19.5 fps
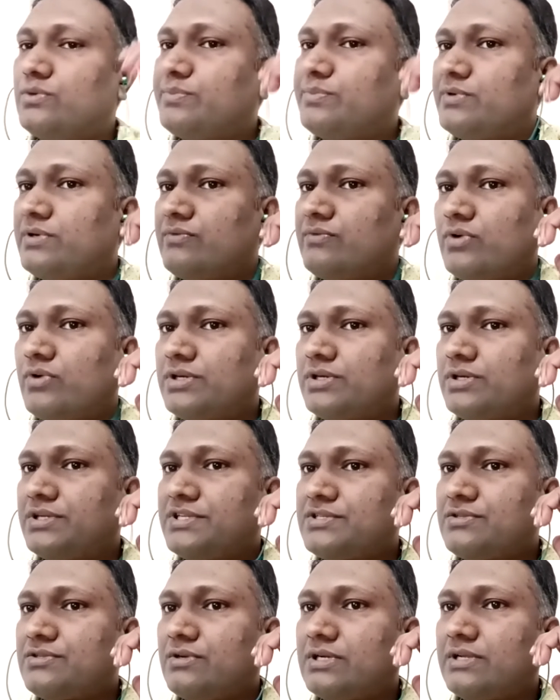and water
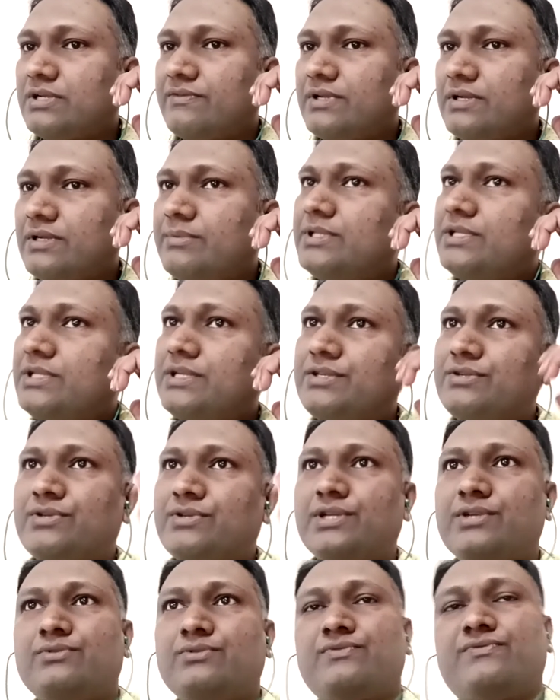is not available, then you
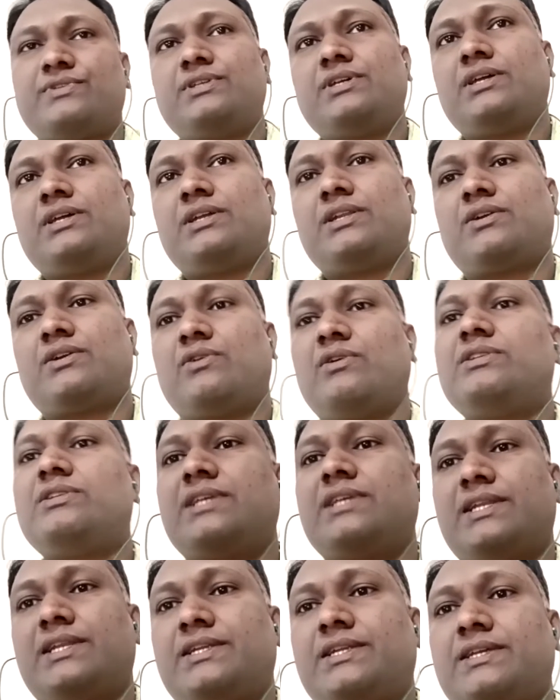can go for the alcohol
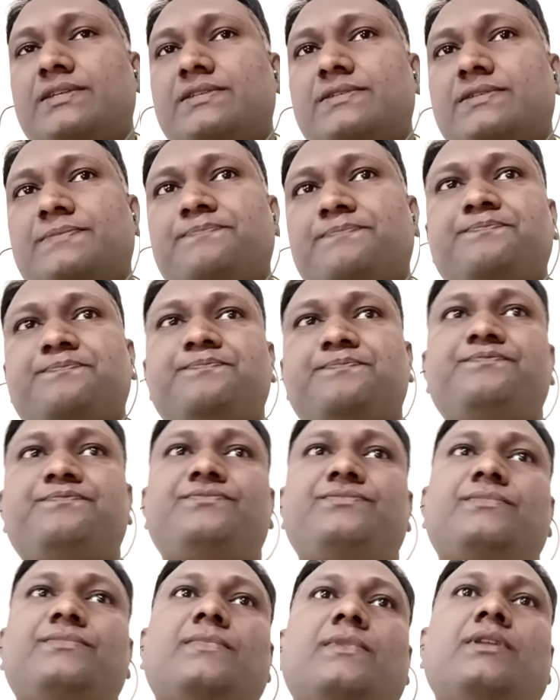sanitizer.
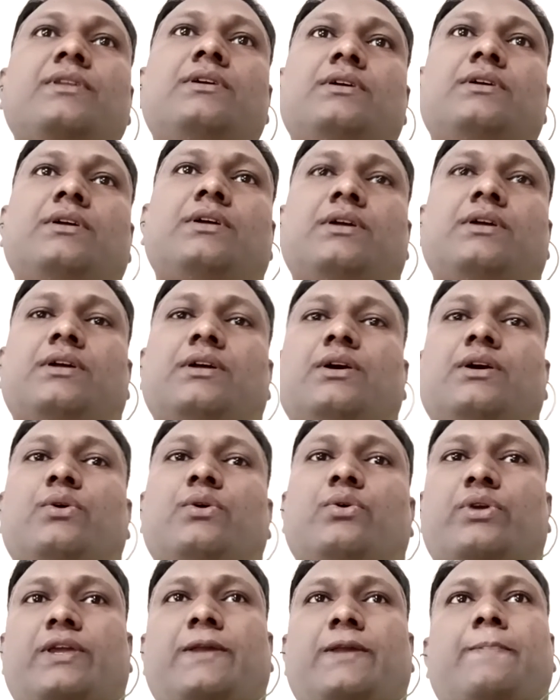
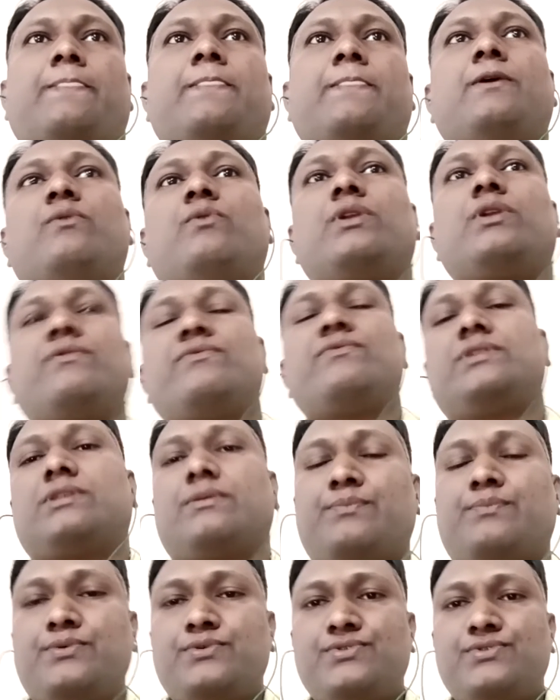Okay. Now, what are we
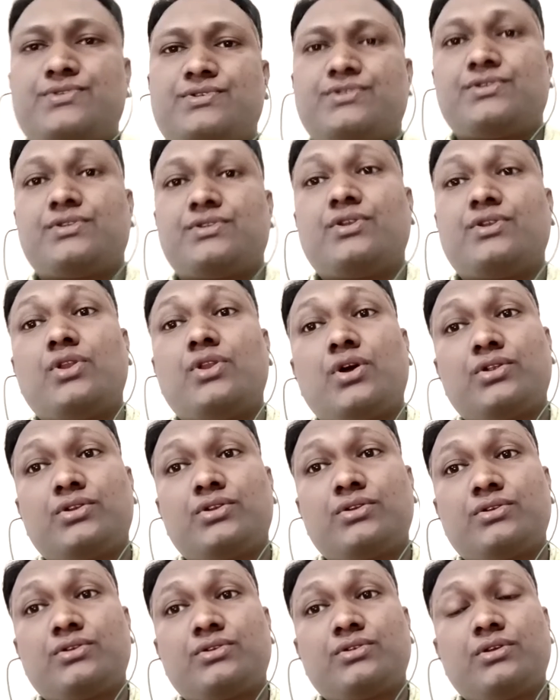supposed not?
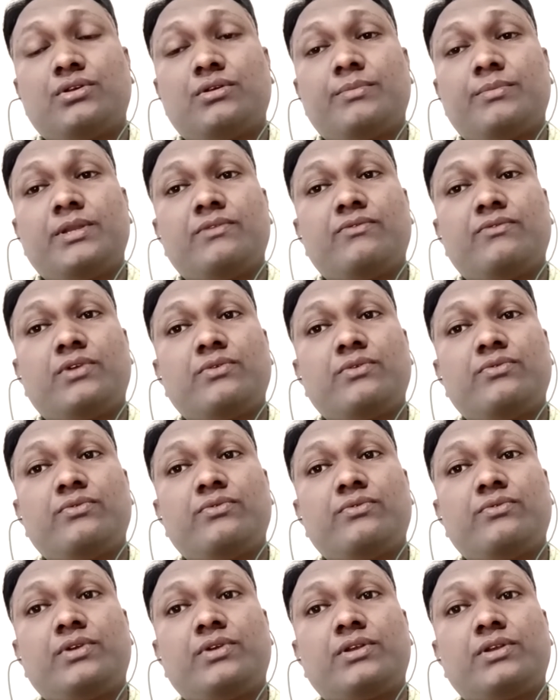I mean, what
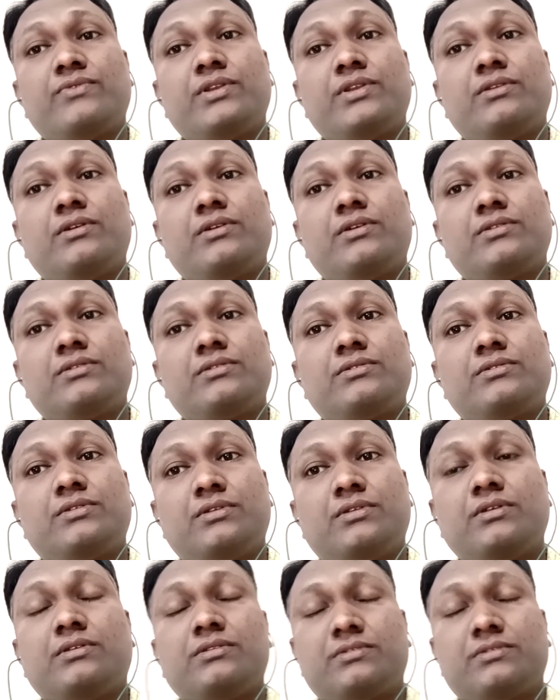are we not?
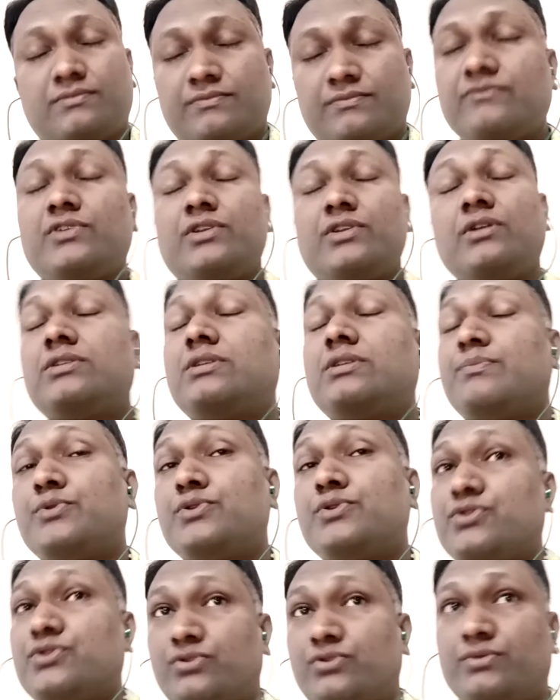We're not
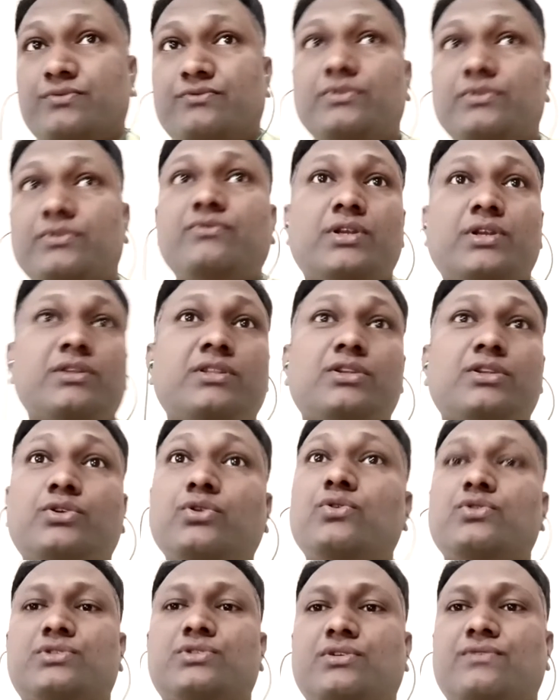supposed to do. What are the
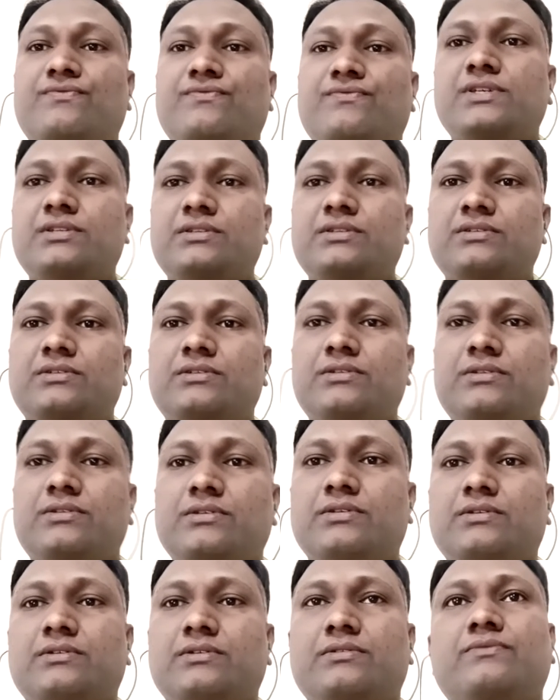don'ts of the
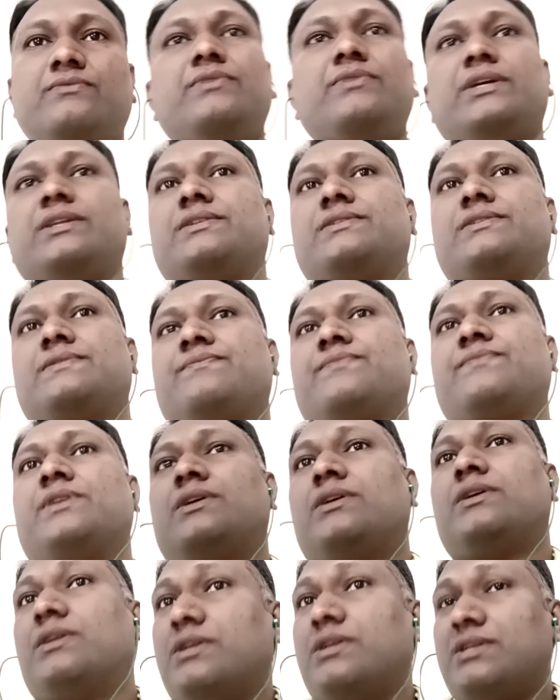virus?
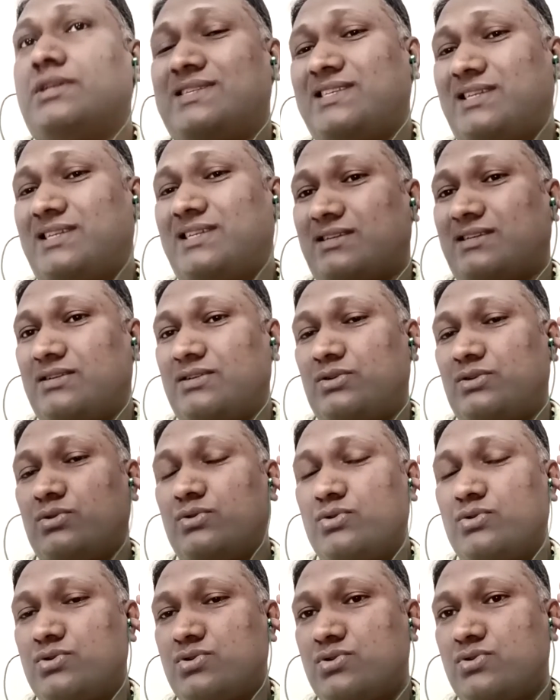See,
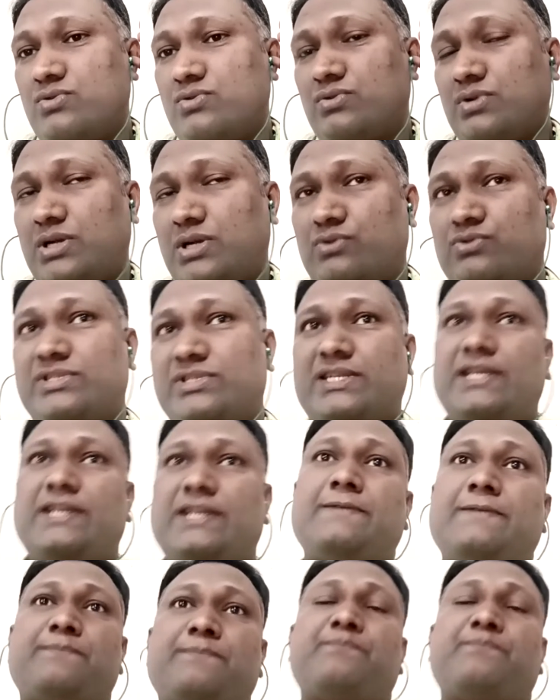don't go outside